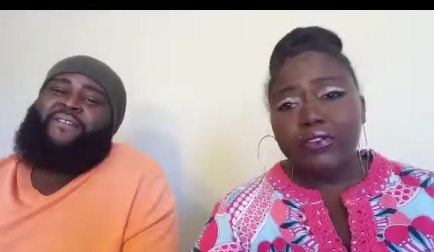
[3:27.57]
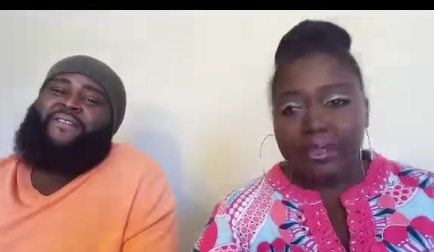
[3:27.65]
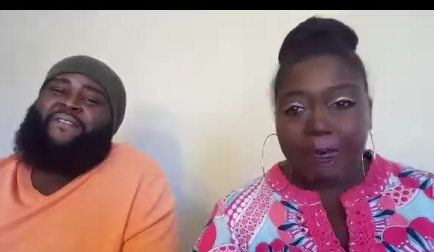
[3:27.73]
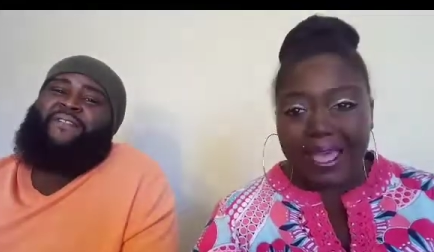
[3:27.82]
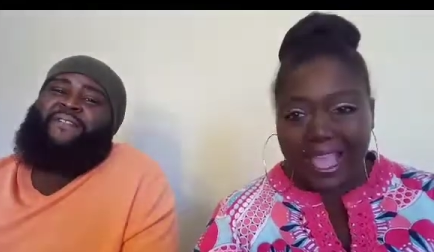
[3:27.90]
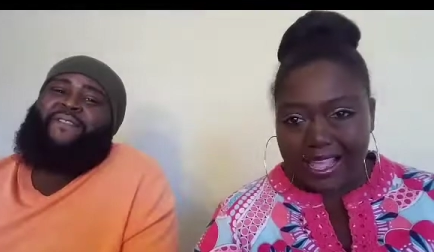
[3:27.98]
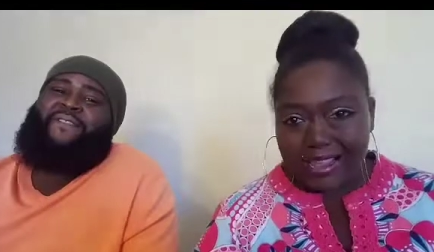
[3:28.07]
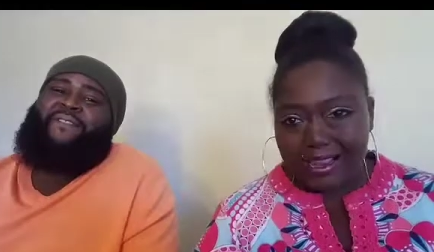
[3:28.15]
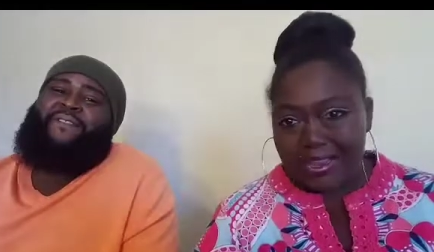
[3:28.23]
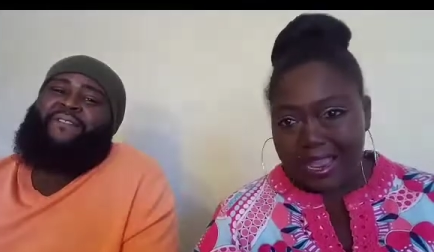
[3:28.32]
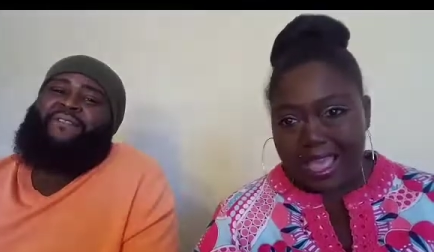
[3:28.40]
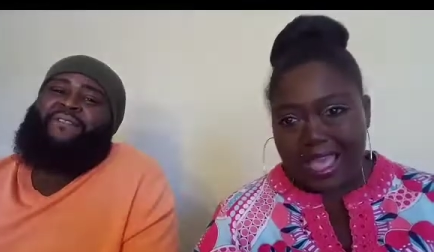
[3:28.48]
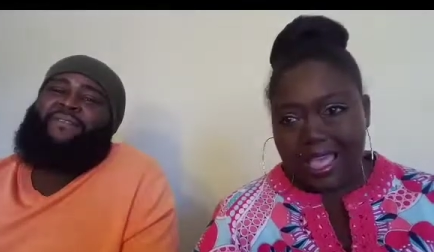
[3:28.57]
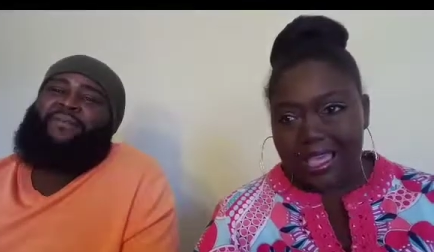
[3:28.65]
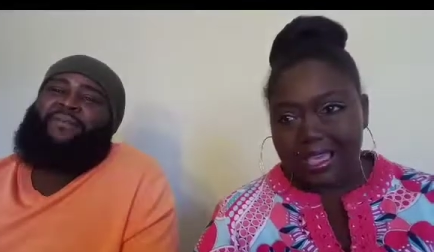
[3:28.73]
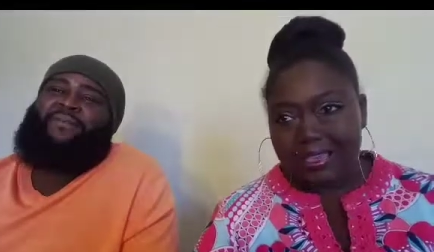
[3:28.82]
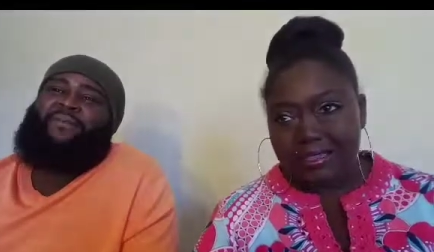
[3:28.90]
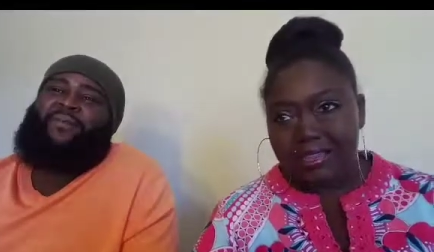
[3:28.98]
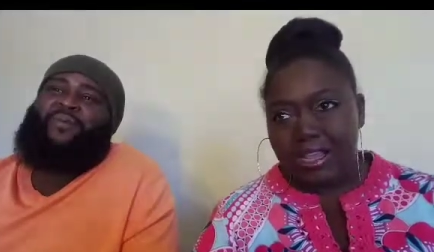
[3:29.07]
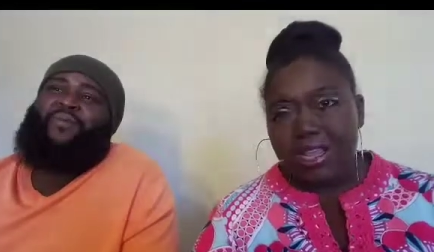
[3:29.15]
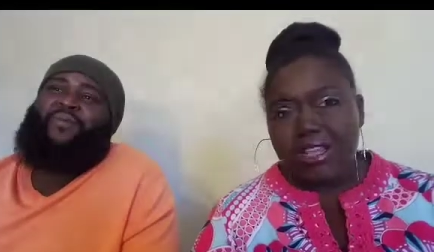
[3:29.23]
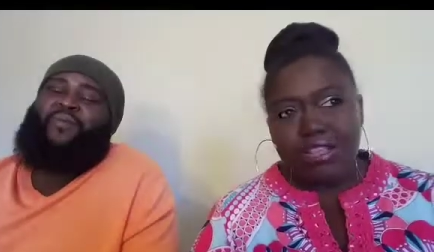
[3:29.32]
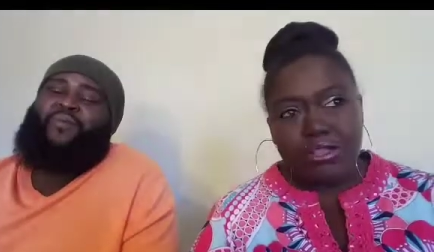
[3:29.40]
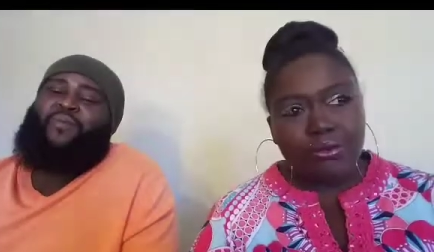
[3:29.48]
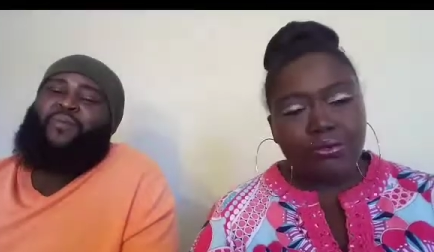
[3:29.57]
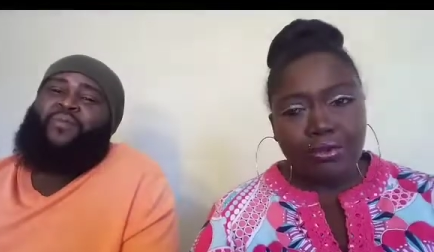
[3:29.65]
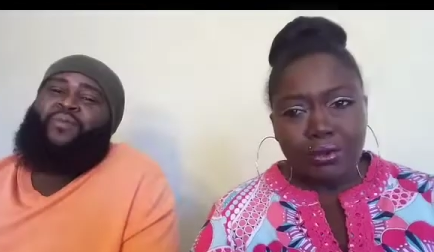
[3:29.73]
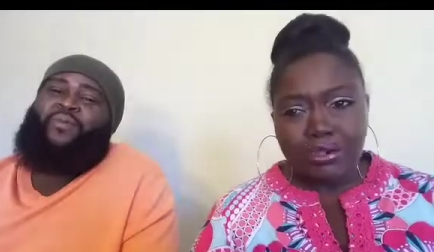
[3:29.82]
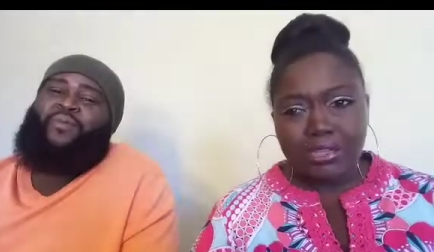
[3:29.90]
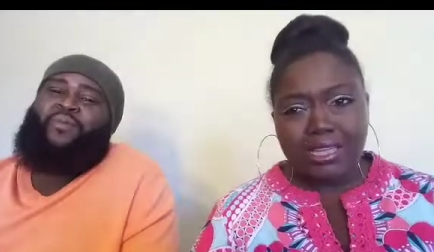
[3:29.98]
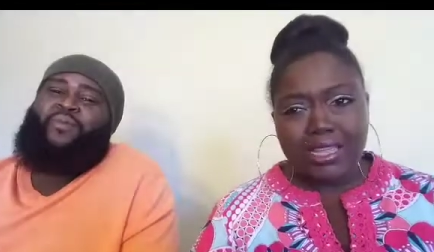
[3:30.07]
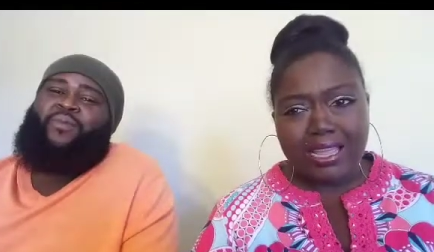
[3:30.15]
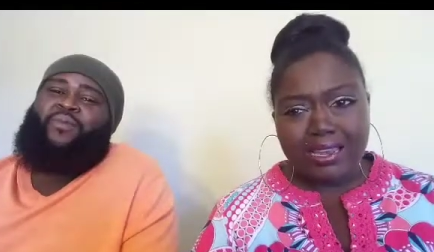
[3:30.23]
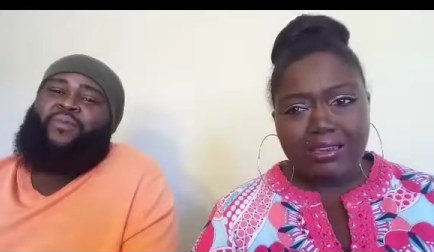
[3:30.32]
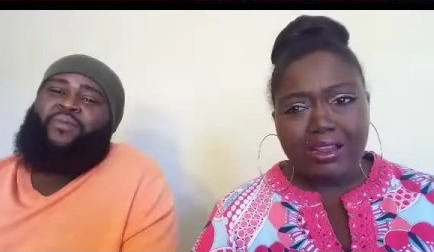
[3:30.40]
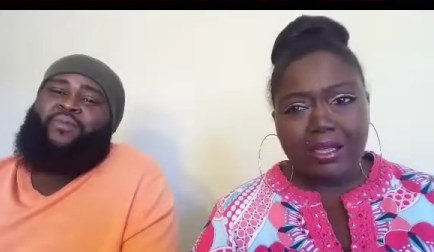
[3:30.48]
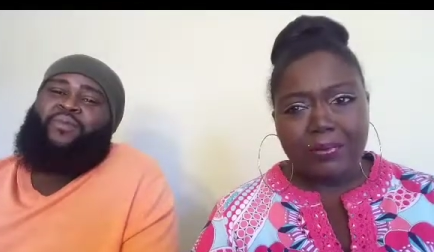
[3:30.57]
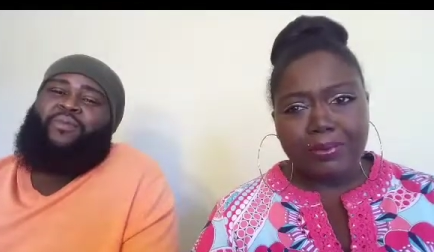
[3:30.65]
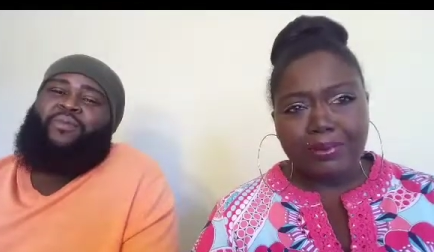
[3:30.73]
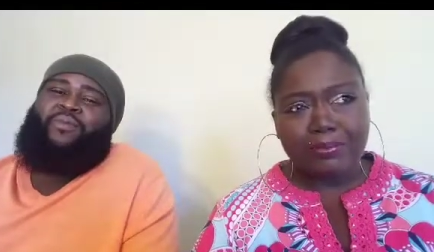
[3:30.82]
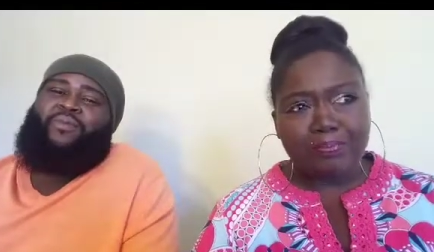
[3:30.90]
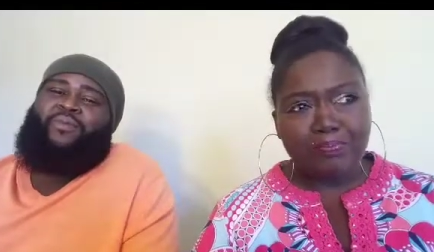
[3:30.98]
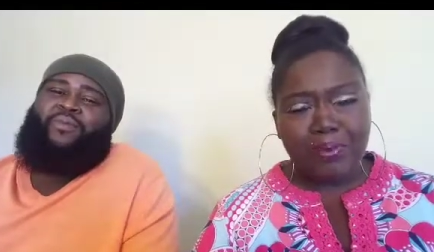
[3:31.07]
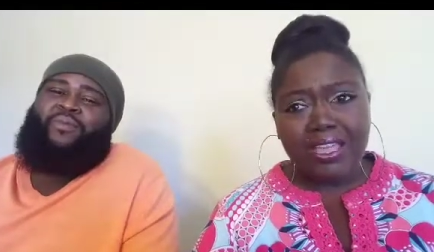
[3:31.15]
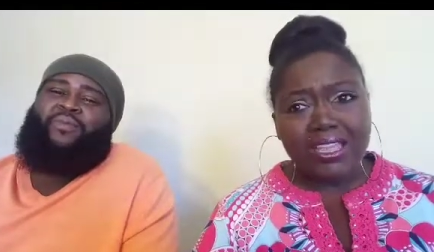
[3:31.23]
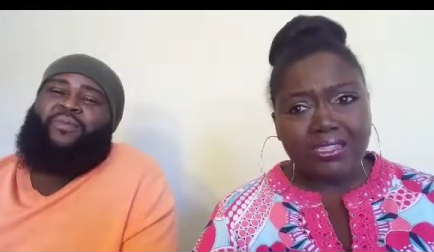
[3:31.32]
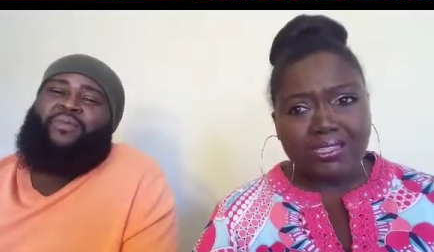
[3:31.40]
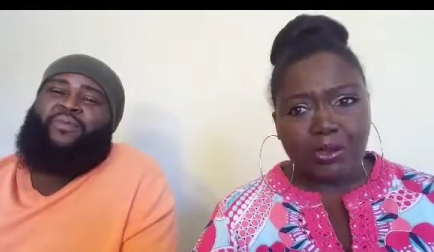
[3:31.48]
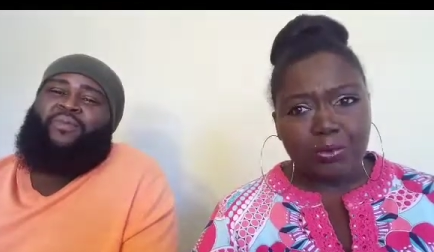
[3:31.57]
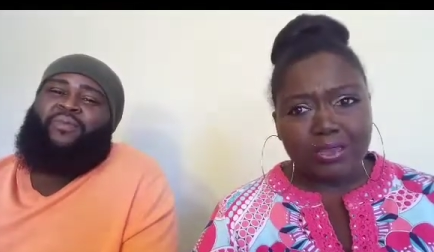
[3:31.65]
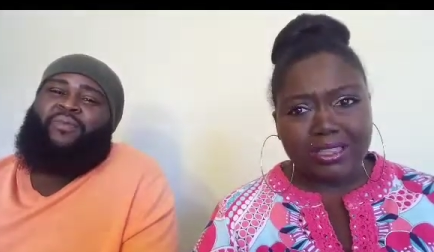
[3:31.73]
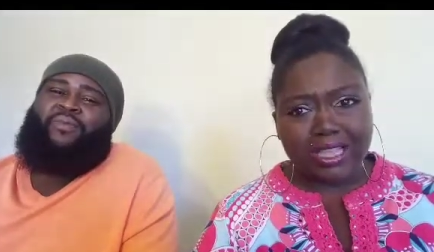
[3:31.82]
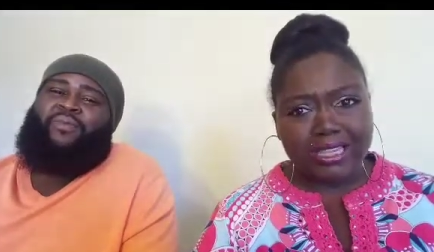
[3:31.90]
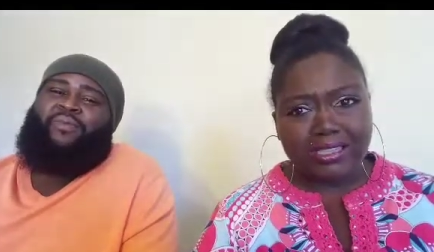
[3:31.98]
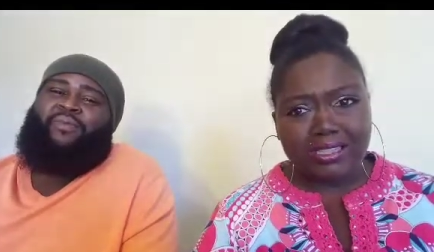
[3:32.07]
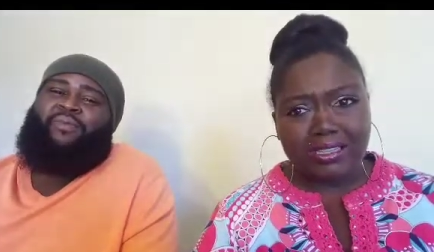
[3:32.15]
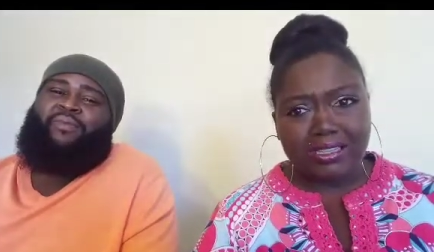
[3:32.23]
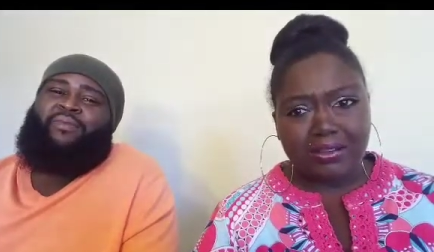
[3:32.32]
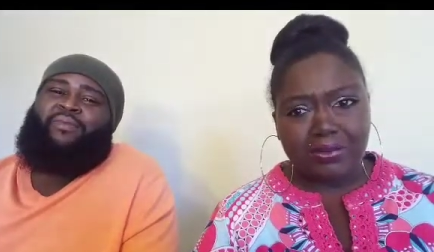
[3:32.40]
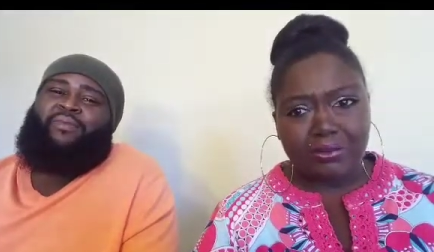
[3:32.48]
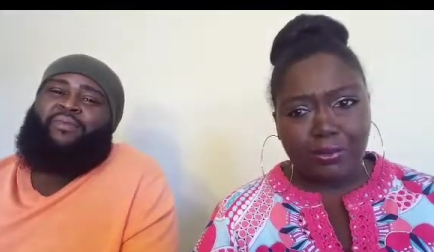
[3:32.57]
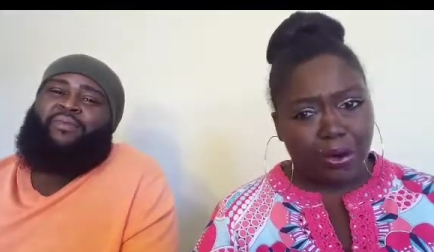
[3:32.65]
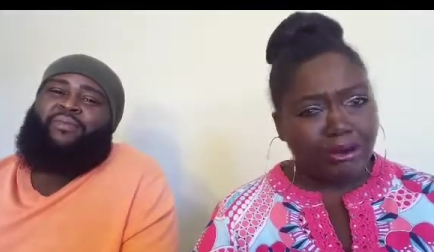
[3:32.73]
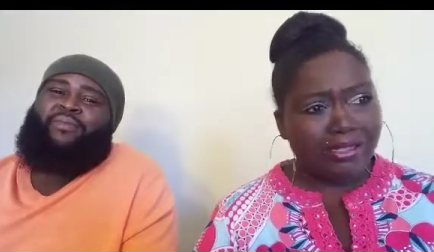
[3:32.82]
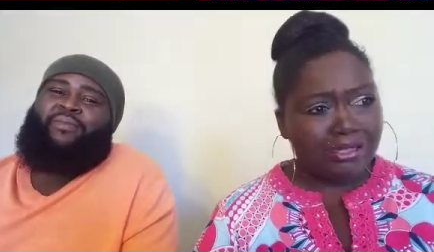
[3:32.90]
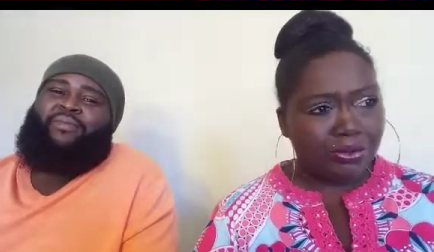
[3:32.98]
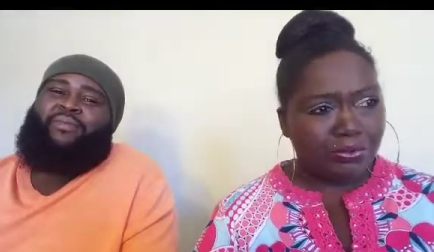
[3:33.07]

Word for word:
Speaker 1: the pain. And you usually end up picking someone that's worse than